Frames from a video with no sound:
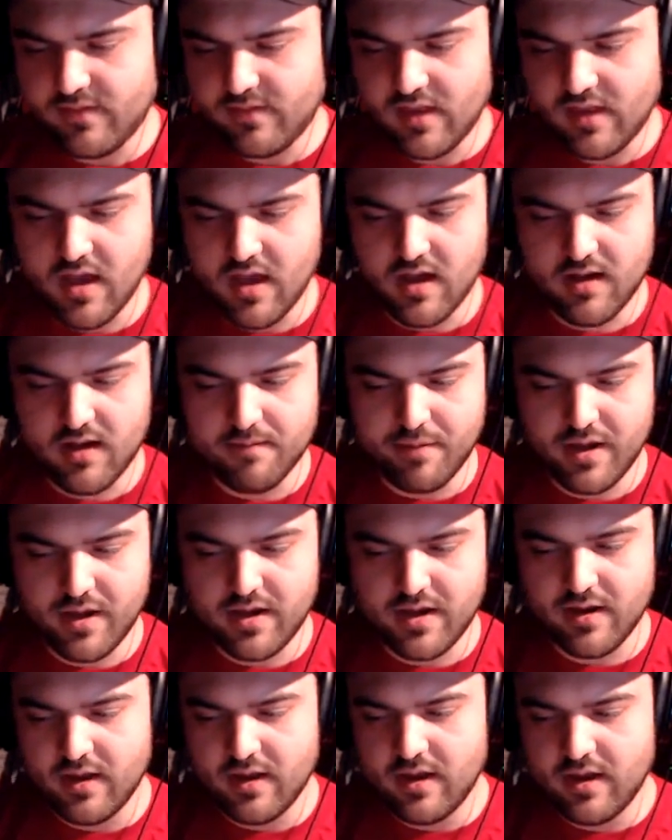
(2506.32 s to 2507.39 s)

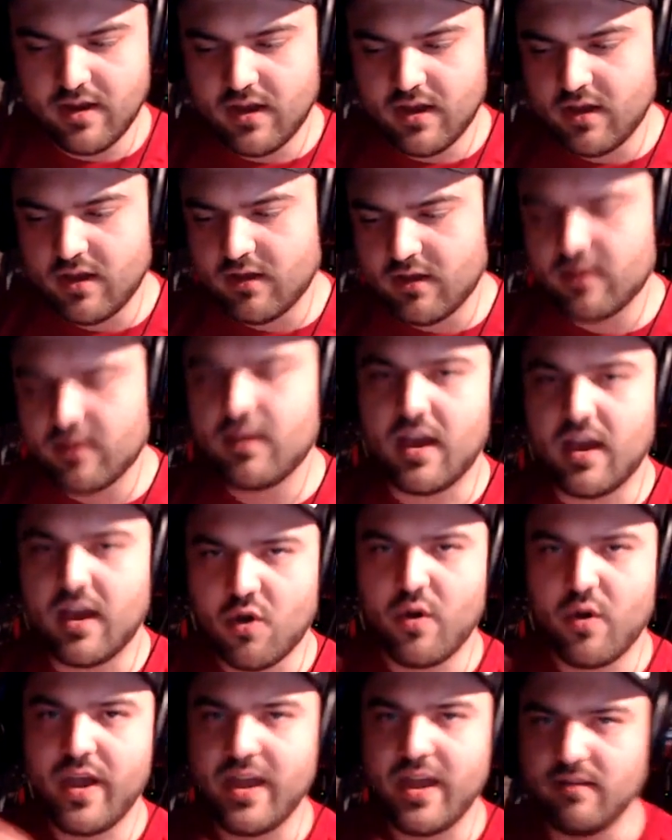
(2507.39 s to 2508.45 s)
But yeah,
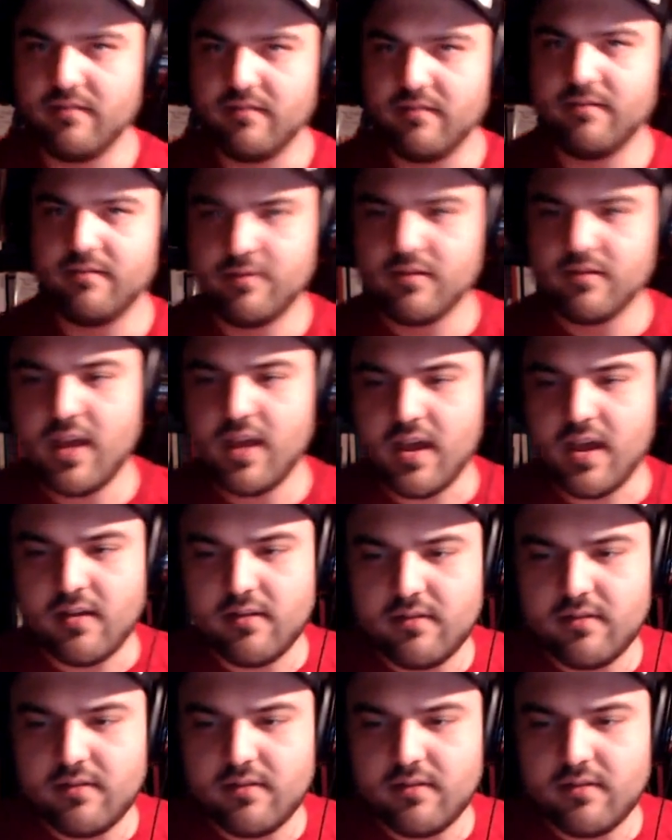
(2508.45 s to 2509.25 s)
go ahead. Yeah.